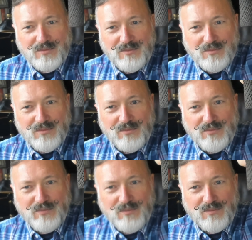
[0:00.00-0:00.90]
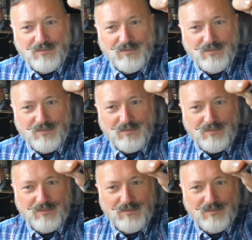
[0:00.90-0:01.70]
Nobody speaks.